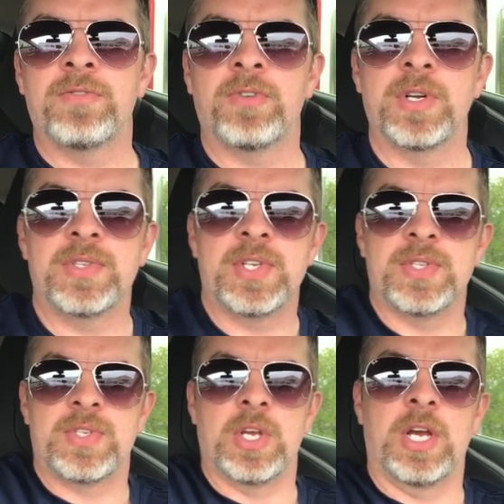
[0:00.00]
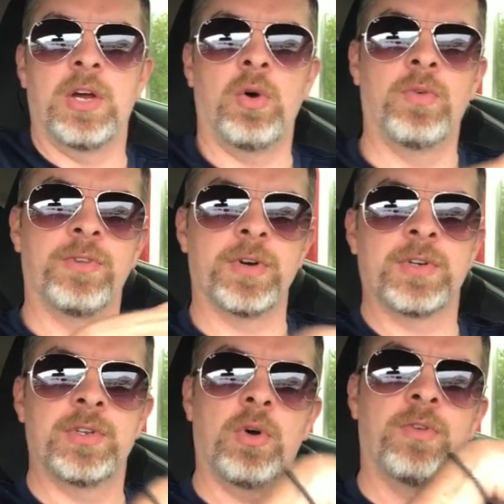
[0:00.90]
For instance, uh,
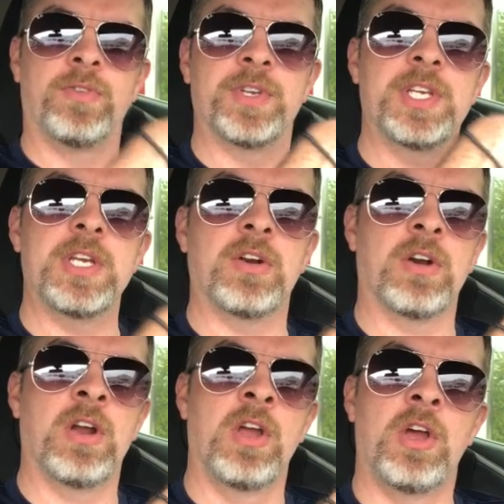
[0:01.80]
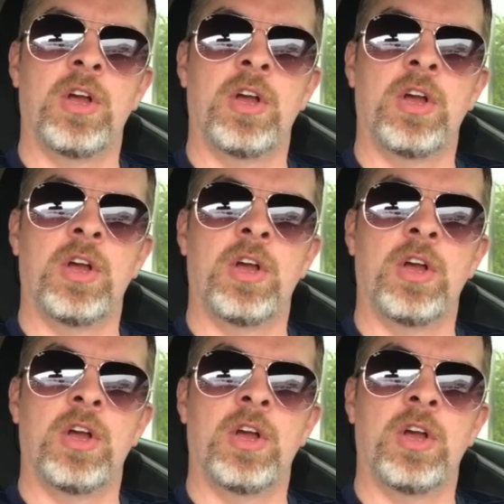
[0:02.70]
over over here,